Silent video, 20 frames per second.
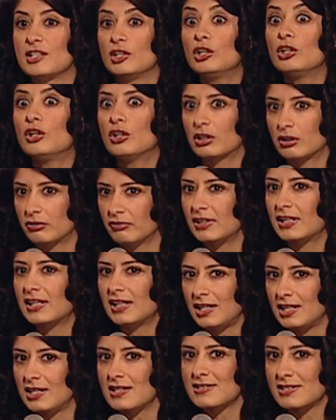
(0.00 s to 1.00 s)
look really
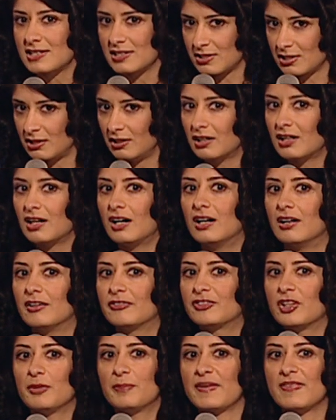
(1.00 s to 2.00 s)
easy to look
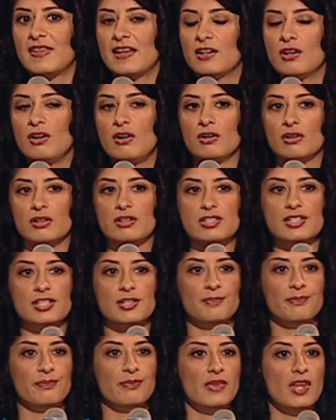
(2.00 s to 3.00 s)
after, but they're not.
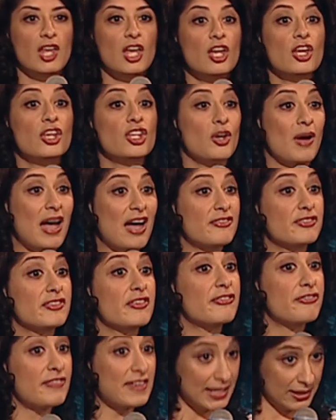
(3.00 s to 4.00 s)
You have to
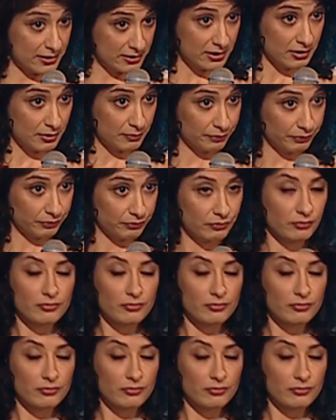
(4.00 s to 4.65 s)
feed them.